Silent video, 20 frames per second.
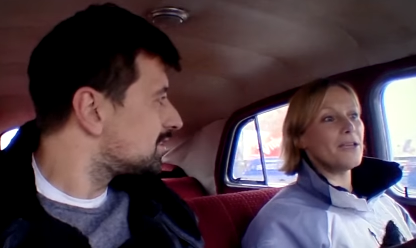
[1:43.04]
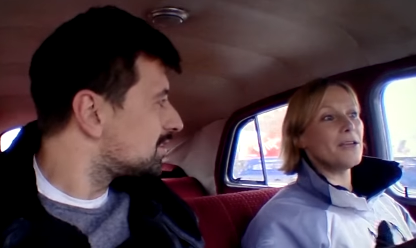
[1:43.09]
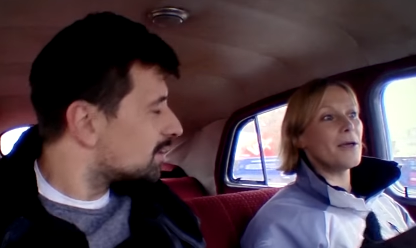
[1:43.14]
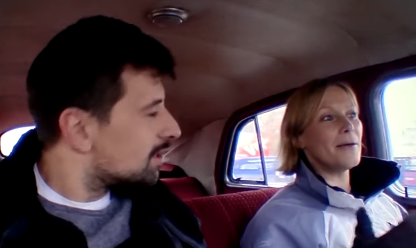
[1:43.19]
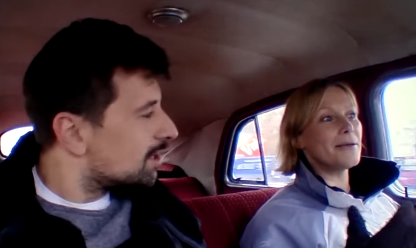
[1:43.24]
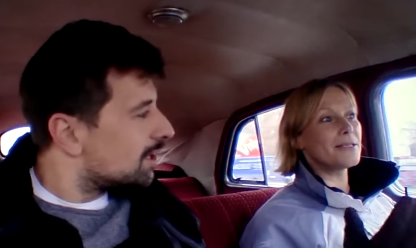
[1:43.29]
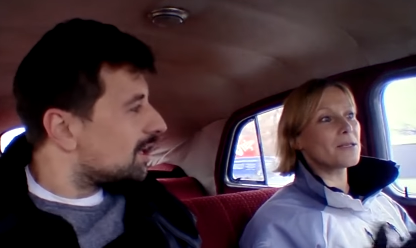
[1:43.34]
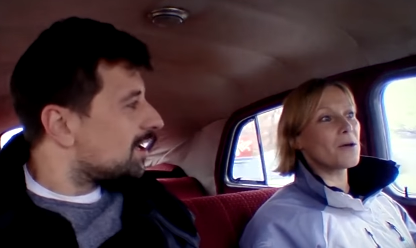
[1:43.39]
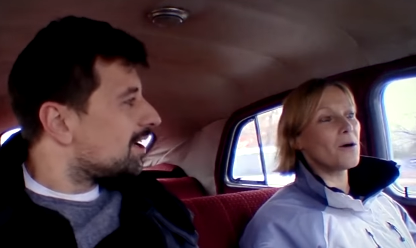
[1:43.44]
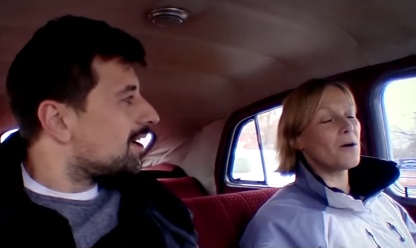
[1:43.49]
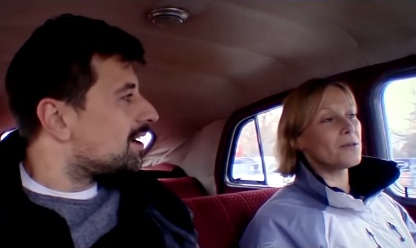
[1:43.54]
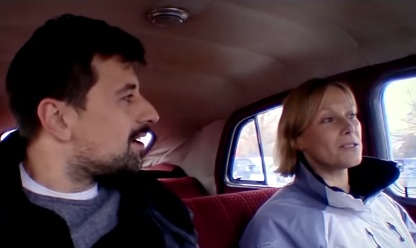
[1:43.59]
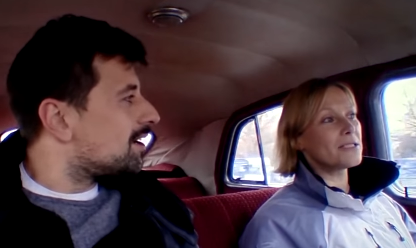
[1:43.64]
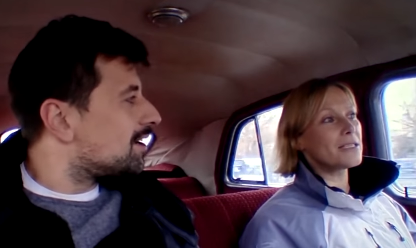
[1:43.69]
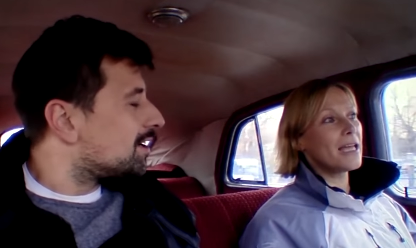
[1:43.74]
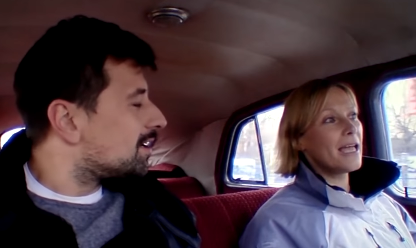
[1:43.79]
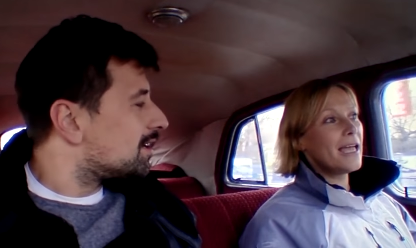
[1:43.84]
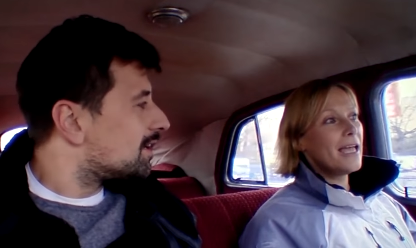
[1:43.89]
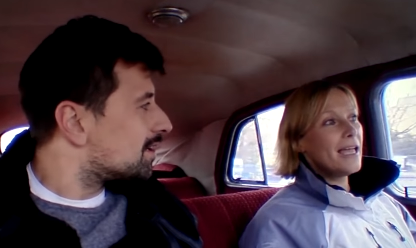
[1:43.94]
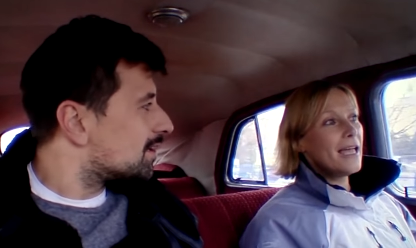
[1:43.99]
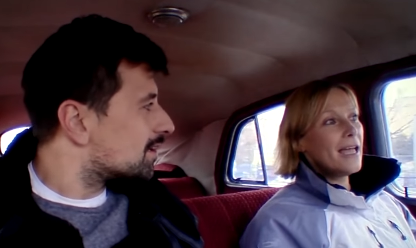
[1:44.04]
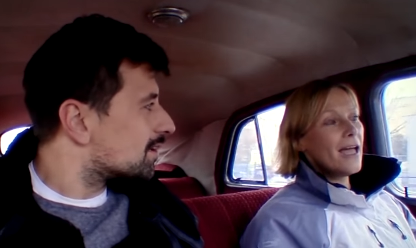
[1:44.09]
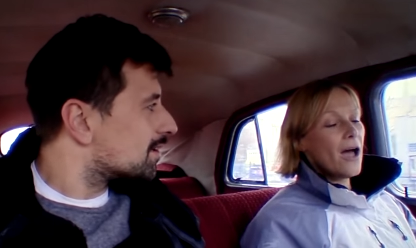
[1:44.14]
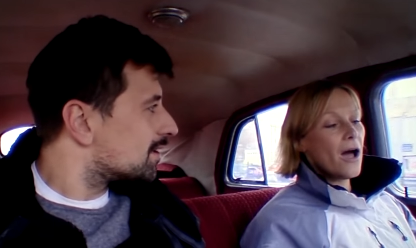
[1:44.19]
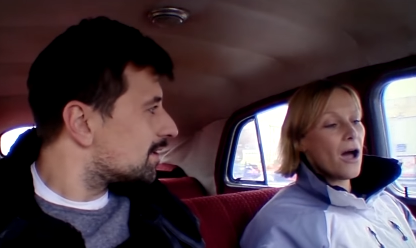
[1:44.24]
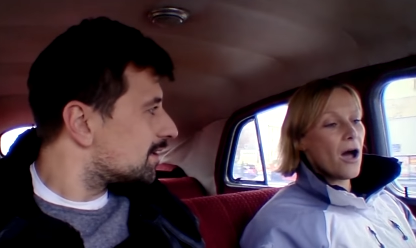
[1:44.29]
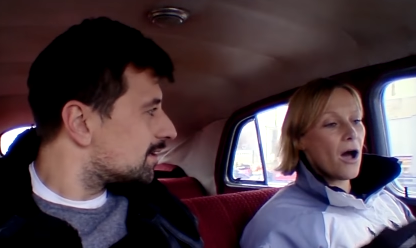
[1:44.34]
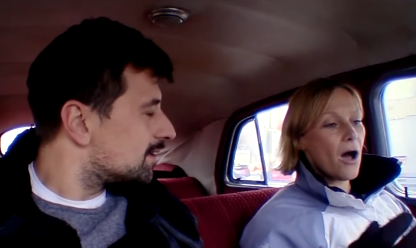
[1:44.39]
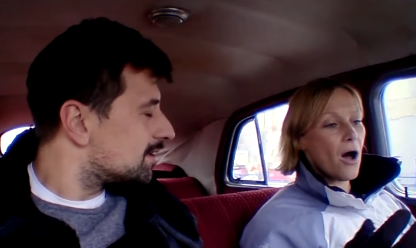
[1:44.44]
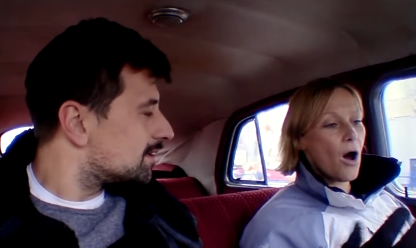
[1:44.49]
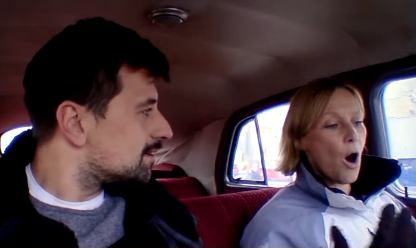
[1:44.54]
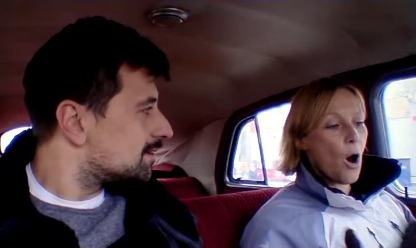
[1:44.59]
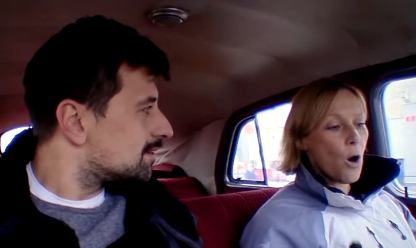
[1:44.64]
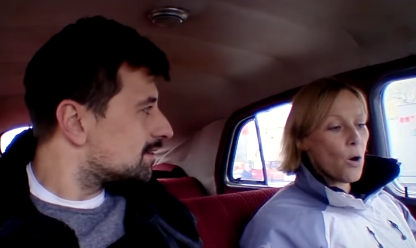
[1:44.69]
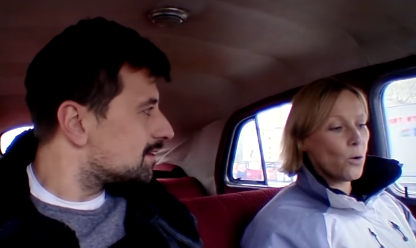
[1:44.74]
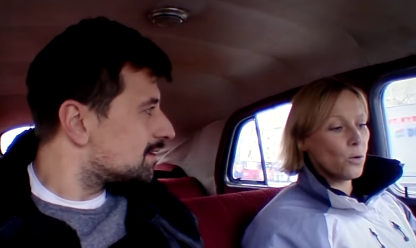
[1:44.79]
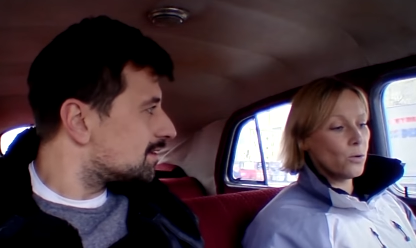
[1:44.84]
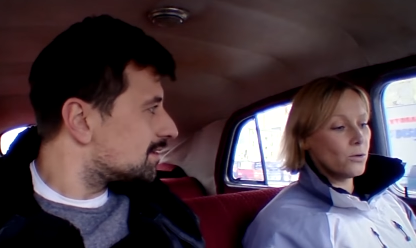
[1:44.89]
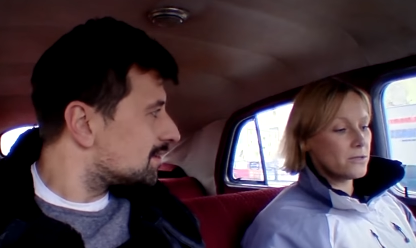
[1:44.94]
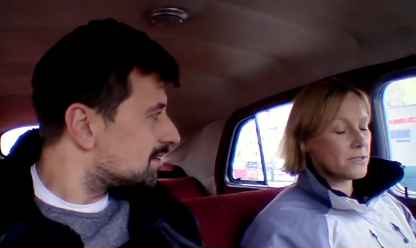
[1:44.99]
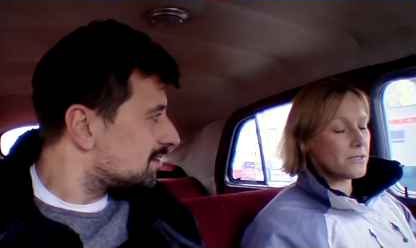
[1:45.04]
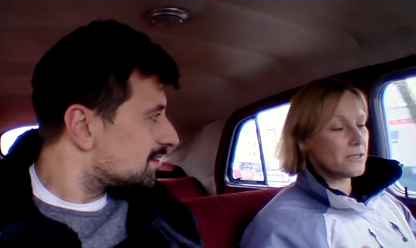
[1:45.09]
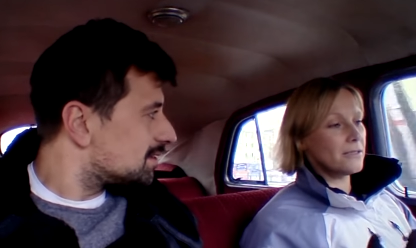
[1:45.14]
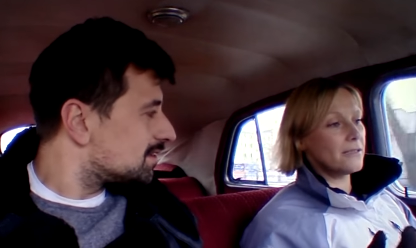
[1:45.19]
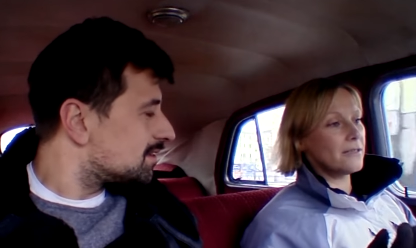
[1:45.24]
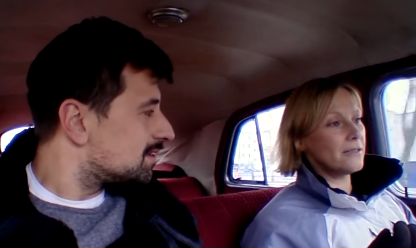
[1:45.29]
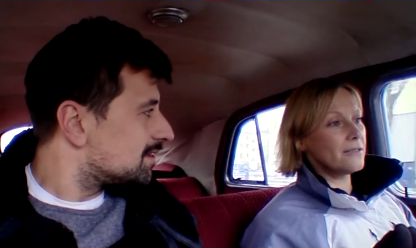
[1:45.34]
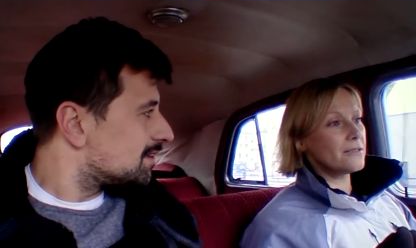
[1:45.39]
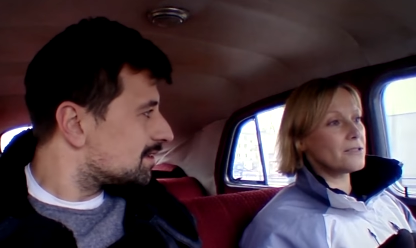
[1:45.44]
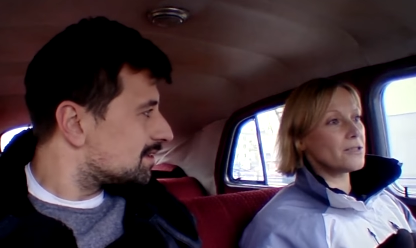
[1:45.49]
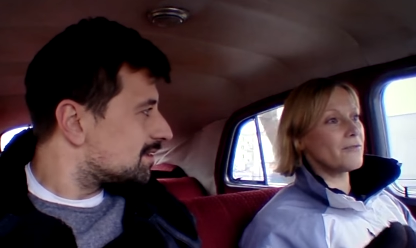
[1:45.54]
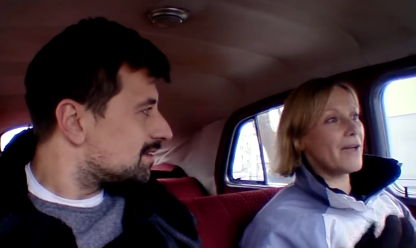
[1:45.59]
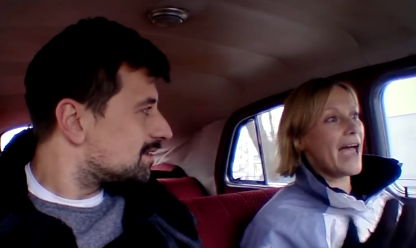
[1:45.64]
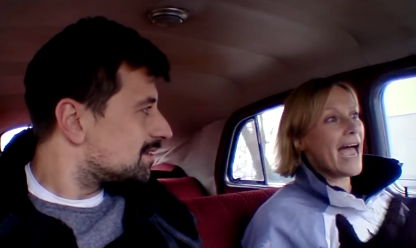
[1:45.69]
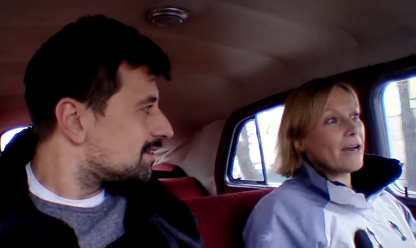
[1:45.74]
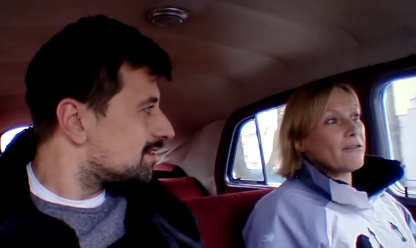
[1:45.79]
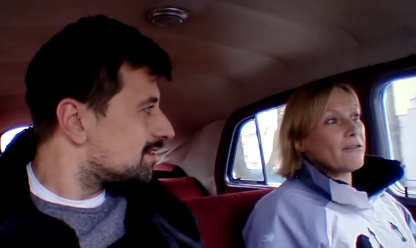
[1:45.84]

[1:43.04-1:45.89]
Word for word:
Speaker 1: you know, it's got old sort of